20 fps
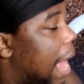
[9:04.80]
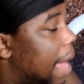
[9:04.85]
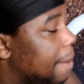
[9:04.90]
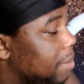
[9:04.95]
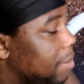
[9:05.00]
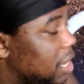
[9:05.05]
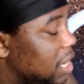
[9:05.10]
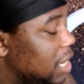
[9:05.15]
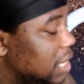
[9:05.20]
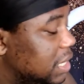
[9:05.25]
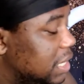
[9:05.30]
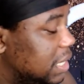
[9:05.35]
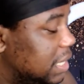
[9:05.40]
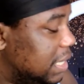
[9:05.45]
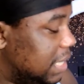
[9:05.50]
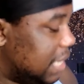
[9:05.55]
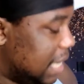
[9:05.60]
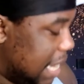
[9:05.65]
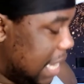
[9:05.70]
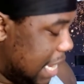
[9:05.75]
gonna
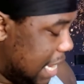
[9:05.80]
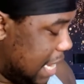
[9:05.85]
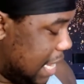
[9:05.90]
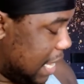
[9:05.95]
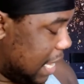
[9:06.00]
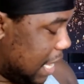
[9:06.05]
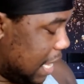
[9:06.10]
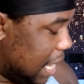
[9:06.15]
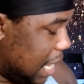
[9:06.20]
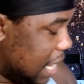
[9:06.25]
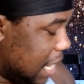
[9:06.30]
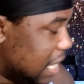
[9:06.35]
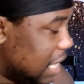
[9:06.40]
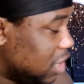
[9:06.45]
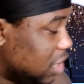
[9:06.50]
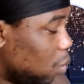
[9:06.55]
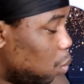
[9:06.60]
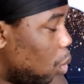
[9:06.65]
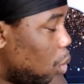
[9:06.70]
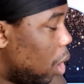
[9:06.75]
see. It
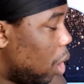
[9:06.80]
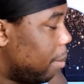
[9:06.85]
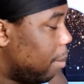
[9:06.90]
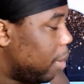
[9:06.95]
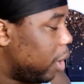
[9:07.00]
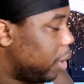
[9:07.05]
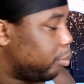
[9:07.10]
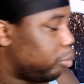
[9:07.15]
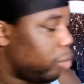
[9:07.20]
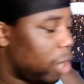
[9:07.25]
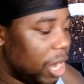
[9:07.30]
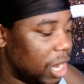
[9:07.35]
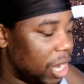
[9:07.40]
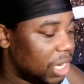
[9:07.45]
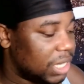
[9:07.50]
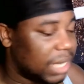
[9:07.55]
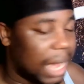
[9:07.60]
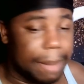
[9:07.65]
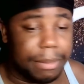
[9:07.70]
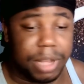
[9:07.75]
is a Walmart
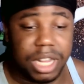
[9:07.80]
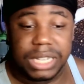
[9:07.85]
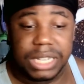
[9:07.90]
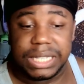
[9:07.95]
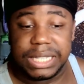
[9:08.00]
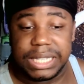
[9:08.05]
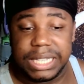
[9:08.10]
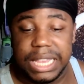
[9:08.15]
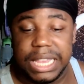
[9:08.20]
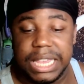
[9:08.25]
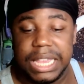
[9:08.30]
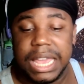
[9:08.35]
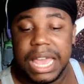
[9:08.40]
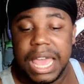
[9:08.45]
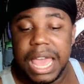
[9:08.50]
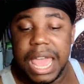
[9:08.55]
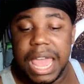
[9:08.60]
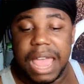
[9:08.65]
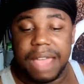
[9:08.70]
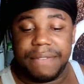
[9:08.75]
product. I'm going to see
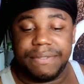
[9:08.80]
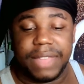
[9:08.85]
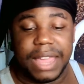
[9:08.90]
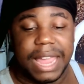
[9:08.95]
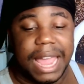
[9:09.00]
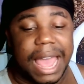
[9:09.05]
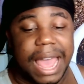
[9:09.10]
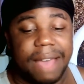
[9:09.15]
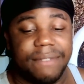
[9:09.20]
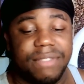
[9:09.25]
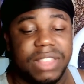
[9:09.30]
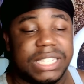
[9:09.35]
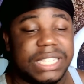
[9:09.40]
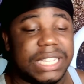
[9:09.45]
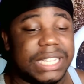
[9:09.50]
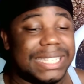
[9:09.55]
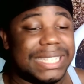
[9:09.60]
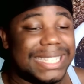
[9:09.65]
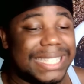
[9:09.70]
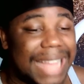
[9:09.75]
if they have this
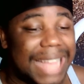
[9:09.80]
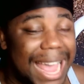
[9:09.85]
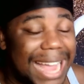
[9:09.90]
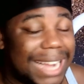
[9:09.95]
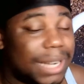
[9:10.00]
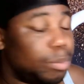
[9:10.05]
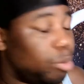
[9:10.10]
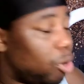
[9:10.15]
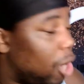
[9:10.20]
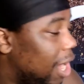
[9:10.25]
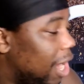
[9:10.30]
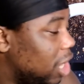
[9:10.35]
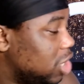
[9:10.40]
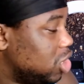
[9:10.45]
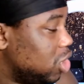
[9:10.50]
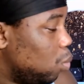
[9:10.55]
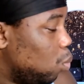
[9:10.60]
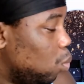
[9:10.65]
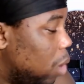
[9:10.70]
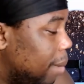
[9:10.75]
exact
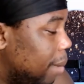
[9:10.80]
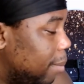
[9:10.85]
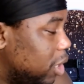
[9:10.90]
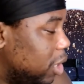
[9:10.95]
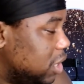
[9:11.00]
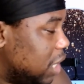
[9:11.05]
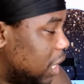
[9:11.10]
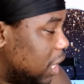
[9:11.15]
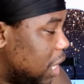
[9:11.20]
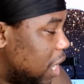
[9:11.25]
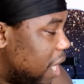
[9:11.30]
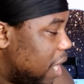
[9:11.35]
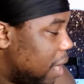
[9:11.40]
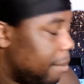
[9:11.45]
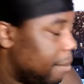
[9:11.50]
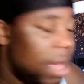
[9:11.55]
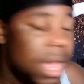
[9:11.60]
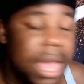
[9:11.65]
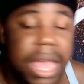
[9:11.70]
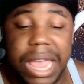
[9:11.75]
product on
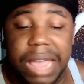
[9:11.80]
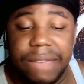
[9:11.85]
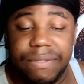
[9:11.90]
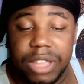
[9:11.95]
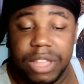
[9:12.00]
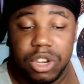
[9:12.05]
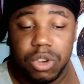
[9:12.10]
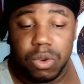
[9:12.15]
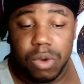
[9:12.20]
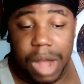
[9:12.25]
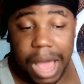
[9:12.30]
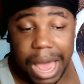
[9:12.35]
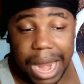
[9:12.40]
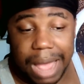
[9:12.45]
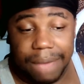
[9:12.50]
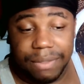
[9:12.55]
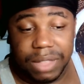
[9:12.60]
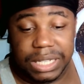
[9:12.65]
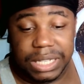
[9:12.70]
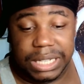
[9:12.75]
Walmart.com. If they do not
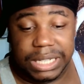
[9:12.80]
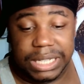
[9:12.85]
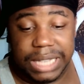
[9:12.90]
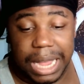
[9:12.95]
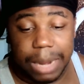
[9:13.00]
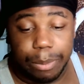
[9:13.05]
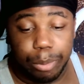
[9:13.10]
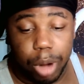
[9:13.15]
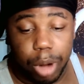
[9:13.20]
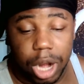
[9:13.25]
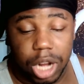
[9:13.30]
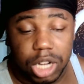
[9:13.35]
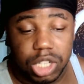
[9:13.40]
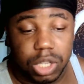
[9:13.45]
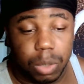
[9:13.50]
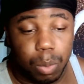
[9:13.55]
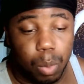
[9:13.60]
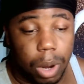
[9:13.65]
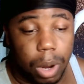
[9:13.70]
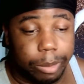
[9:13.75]
have this exact product
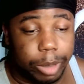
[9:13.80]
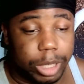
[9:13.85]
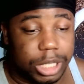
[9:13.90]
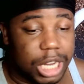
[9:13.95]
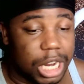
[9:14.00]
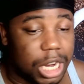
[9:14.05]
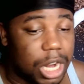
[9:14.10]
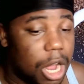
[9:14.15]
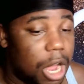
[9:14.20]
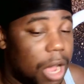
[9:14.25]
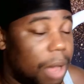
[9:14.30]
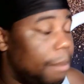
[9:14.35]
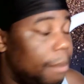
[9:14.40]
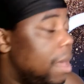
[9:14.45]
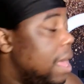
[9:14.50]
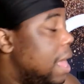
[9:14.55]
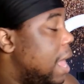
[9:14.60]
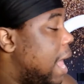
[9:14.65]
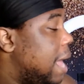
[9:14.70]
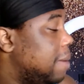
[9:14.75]
on Walmart.com,
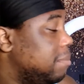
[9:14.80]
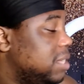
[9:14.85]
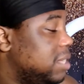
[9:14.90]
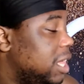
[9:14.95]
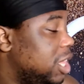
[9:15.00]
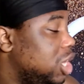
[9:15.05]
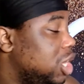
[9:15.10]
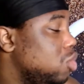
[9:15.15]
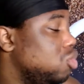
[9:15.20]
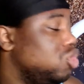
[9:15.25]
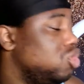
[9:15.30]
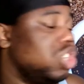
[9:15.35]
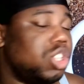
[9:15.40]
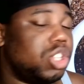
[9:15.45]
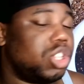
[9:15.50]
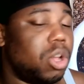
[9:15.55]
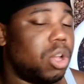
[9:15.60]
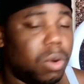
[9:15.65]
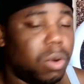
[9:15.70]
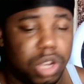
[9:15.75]
I'm telling you,
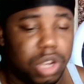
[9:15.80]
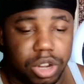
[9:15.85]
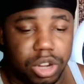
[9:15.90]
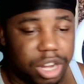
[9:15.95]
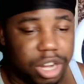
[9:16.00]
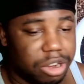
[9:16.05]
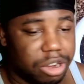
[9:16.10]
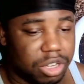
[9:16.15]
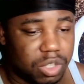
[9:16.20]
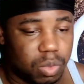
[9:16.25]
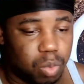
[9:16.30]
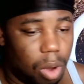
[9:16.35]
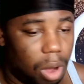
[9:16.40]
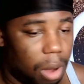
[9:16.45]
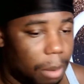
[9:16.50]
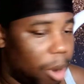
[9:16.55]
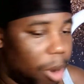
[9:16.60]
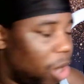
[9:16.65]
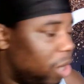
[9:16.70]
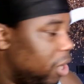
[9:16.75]
just go to your nearest
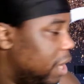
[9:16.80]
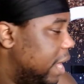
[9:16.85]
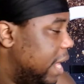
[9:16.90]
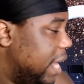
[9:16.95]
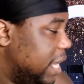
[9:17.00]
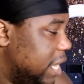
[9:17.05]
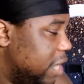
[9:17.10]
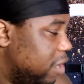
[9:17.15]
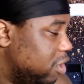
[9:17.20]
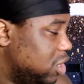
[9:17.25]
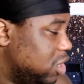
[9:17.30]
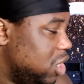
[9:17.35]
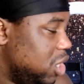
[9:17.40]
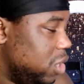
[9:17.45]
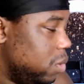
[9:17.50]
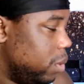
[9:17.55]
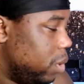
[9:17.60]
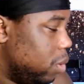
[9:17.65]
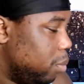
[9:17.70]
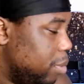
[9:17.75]
Walmart, and I guarantee
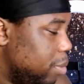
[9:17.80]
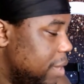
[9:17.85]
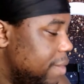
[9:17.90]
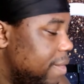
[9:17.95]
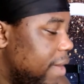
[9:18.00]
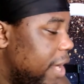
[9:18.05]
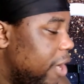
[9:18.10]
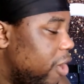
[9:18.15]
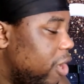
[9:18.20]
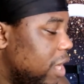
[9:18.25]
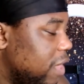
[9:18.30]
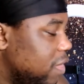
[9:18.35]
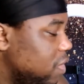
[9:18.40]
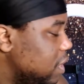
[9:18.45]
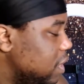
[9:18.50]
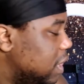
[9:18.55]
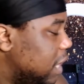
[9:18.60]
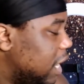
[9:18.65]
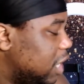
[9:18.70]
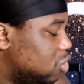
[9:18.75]
you it'll be there in
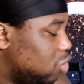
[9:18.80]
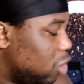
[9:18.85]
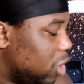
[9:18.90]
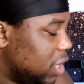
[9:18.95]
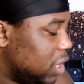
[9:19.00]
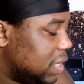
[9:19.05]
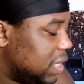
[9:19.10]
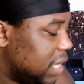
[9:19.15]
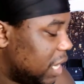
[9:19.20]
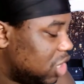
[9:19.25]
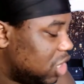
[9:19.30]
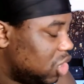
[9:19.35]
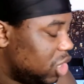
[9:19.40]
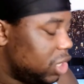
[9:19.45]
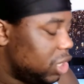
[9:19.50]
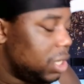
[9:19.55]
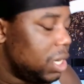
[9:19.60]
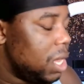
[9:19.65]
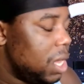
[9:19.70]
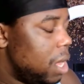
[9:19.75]
the electronics
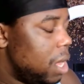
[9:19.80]
section.